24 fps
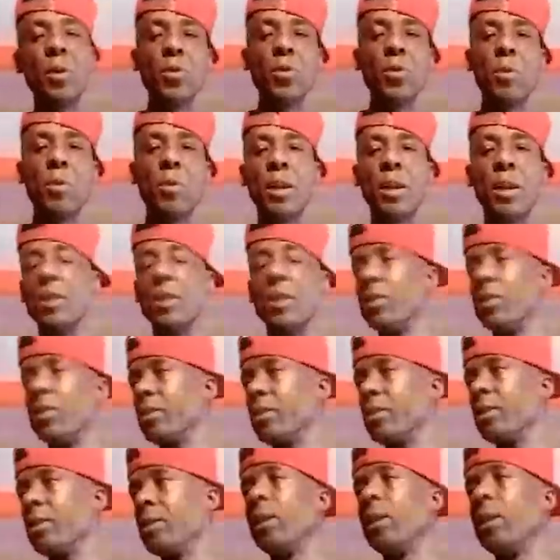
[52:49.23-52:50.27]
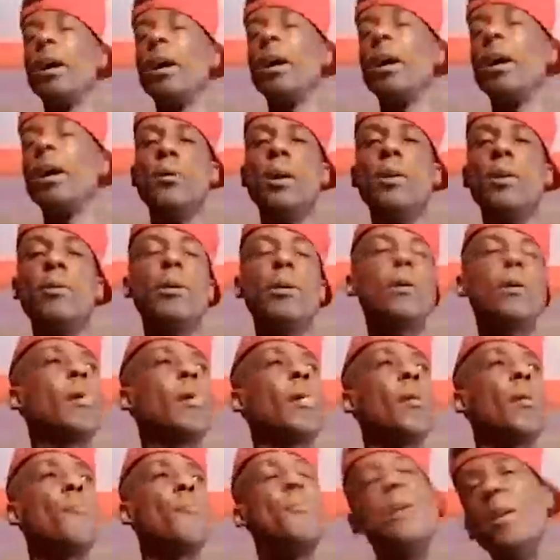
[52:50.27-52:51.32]
there with woman and sitting and ah,
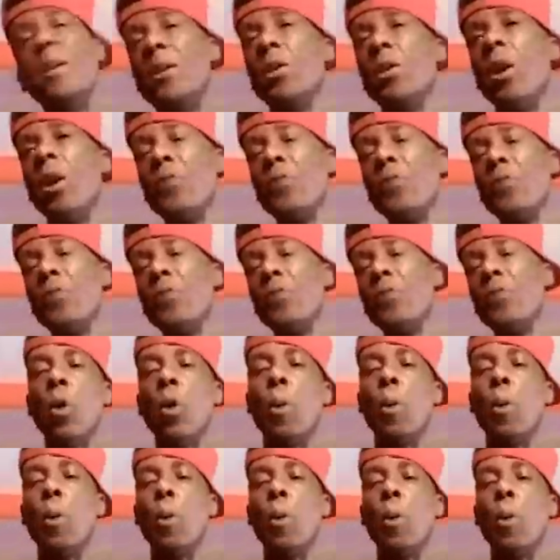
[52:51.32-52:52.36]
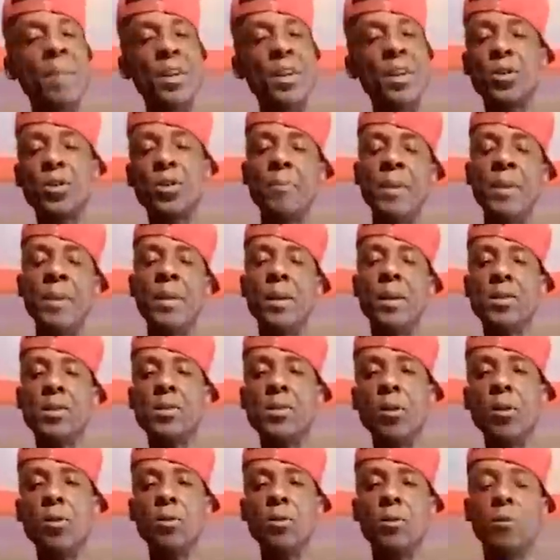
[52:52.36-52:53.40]
it. Me and off end up now, Pan Metro
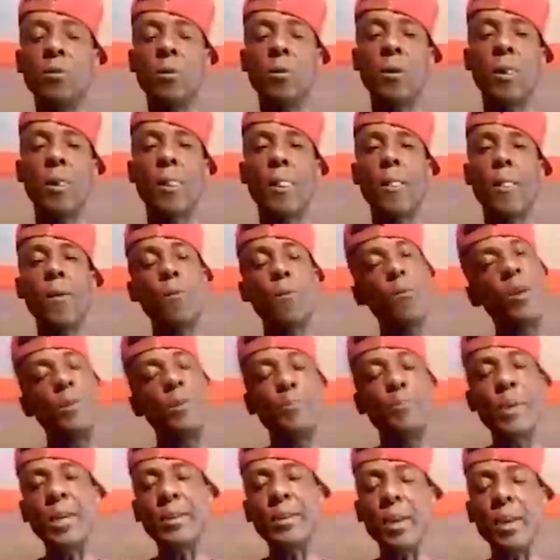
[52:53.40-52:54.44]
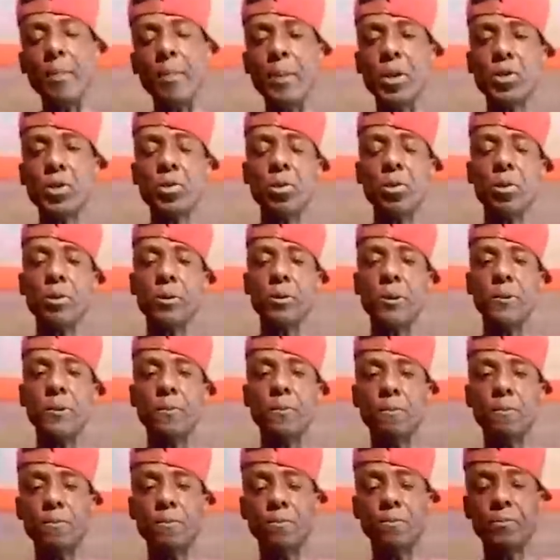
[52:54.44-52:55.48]
Media Sound with mm-hmm. Peter
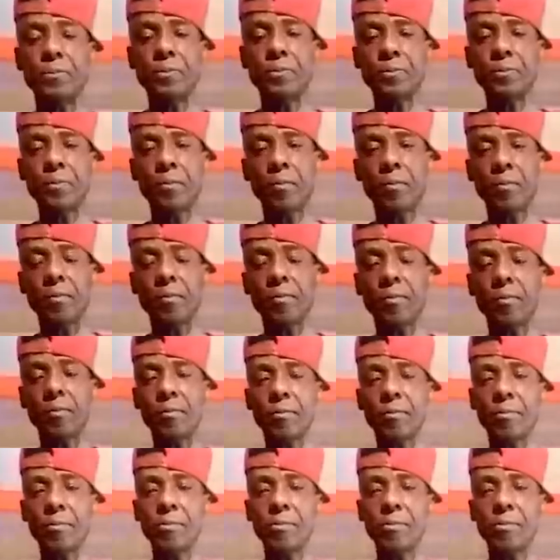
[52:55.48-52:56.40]
Metro. Mm-hmm.